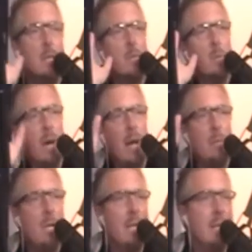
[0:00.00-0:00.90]
The bottom
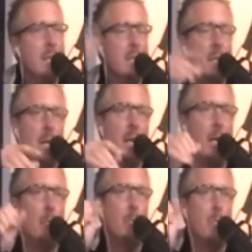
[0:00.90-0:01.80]
line is,
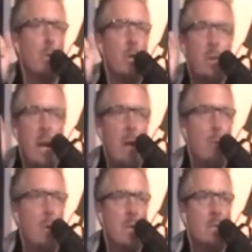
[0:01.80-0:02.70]
when you're that
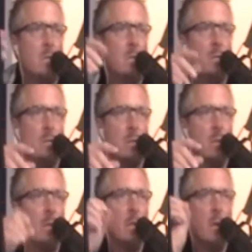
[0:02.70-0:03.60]
rich
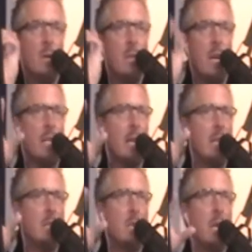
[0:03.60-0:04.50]
and you have that
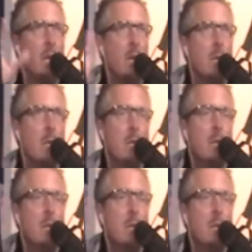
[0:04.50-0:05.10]
kind of cheddar,